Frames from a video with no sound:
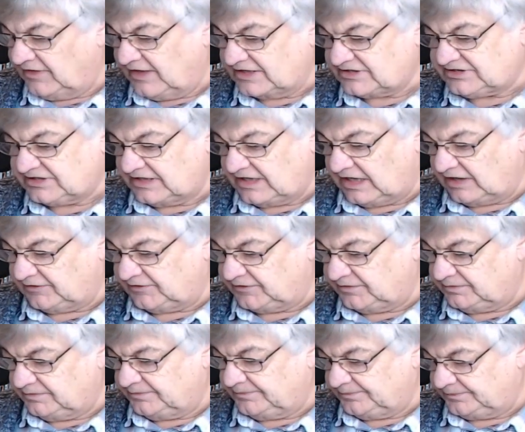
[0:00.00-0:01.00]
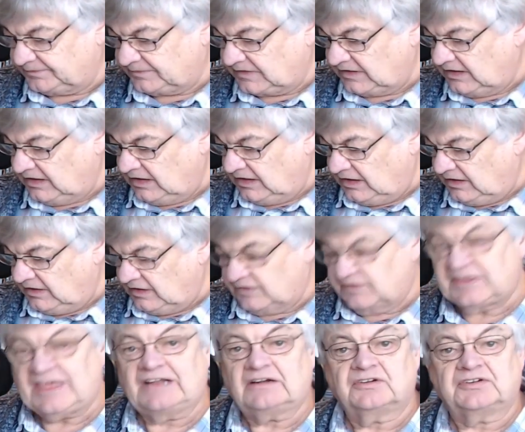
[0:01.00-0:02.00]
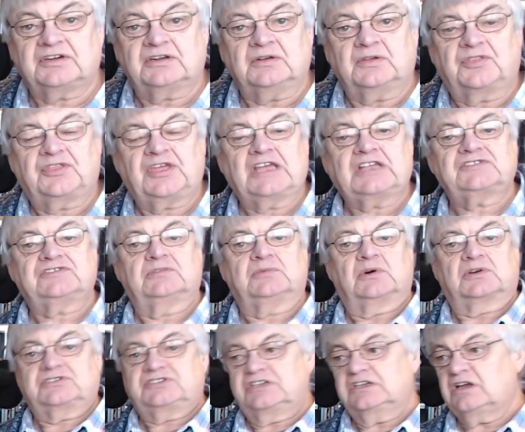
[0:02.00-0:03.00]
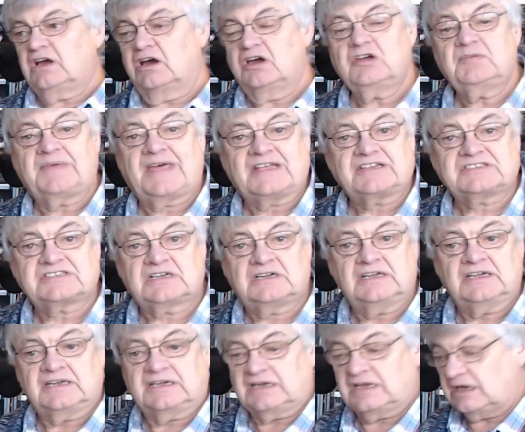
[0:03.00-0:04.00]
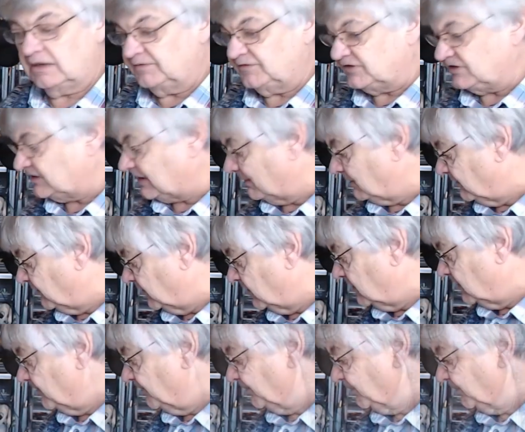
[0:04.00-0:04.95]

that's enough. That'll do. Thanks for watching. I hope that's cleared it up for some of you.